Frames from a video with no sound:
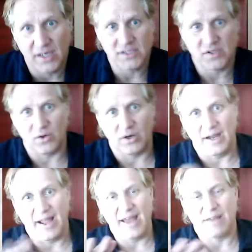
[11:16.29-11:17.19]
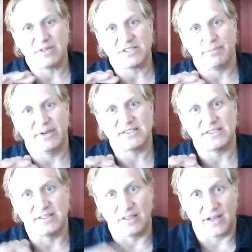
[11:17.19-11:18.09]
So I had a bunch of
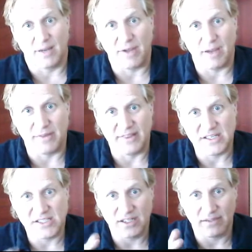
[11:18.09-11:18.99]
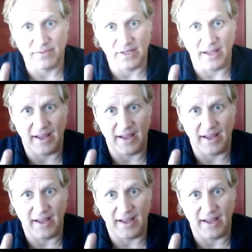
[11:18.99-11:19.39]
picks coming up in this year,